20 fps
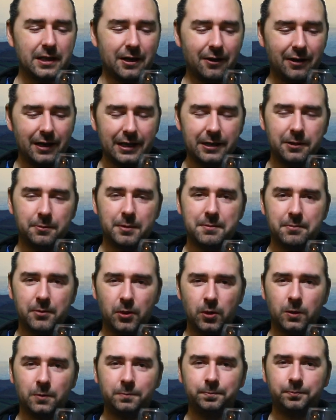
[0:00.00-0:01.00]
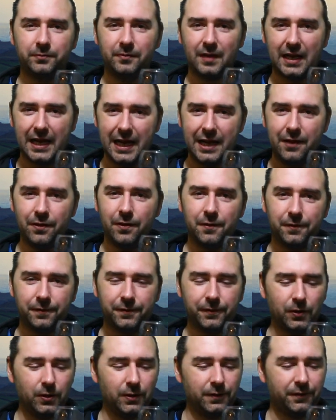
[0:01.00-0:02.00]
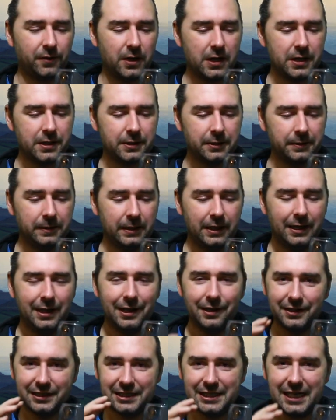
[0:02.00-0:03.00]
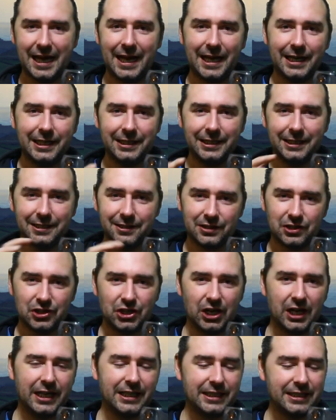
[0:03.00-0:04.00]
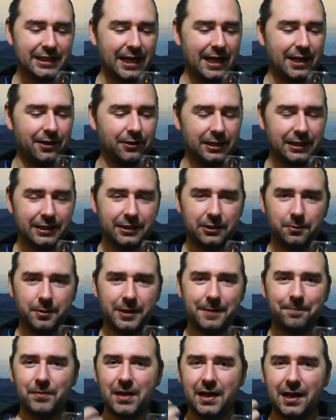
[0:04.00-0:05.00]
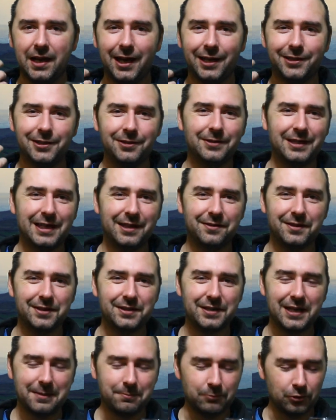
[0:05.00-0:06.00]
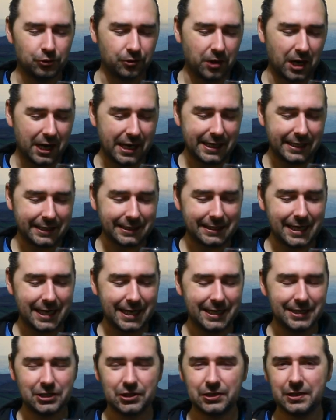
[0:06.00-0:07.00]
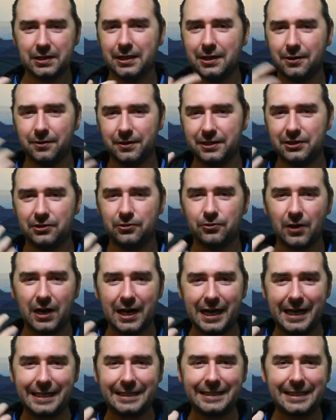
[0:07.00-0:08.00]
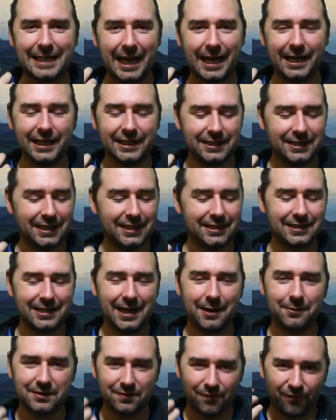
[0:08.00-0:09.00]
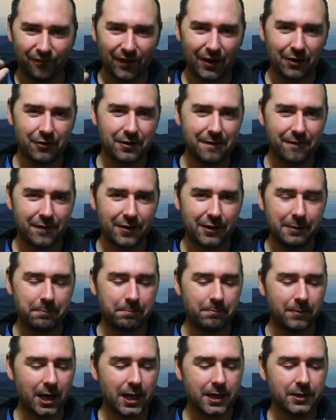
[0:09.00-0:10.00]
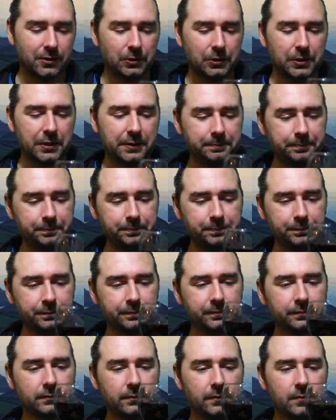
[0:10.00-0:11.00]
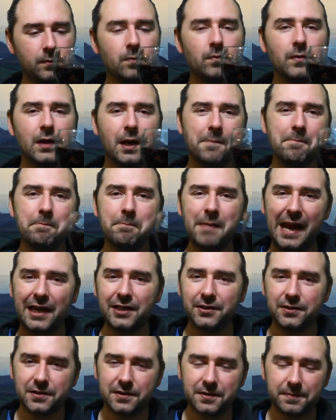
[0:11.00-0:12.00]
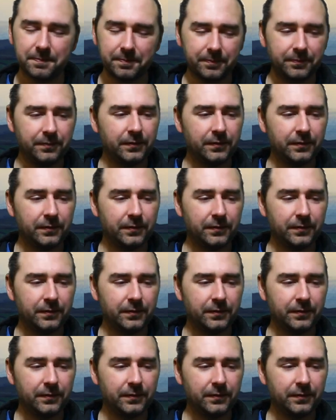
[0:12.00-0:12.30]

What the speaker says: are a little bit more in the forefront. The tannin is died down a little bit. I don't get the same drying taste, you know, the drying tannic taste. Now it's very, very mild. Balance.